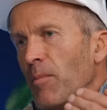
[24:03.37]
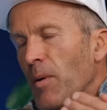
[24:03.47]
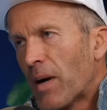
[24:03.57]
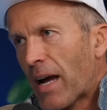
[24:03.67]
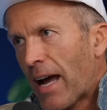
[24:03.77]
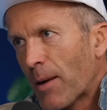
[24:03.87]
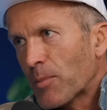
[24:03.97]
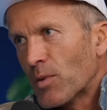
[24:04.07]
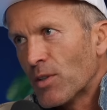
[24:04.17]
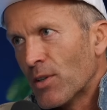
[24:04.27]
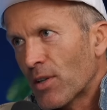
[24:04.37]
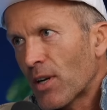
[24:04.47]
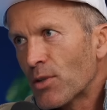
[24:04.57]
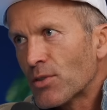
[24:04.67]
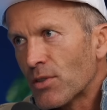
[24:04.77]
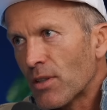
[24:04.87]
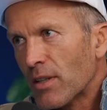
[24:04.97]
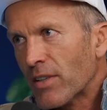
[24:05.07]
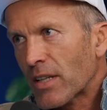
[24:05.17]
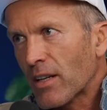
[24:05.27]
But perhaps when you look closer, you're
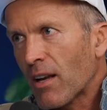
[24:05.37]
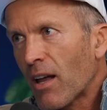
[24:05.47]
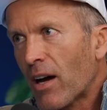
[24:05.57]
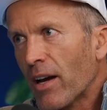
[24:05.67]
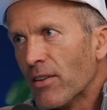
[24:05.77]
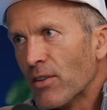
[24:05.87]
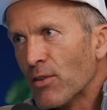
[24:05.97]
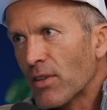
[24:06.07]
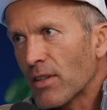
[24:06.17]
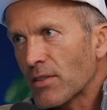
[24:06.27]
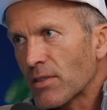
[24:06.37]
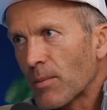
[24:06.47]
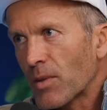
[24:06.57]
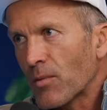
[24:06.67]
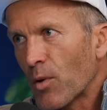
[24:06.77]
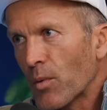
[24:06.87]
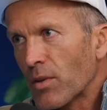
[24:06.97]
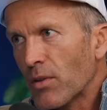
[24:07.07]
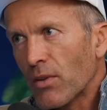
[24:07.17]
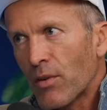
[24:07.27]
living in a lie that you think there's something wrong with
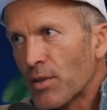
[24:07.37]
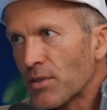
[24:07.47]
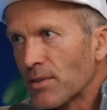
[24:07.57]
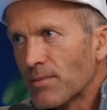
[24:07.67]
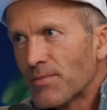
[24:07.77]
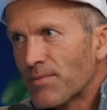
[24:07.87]
you and there isn't.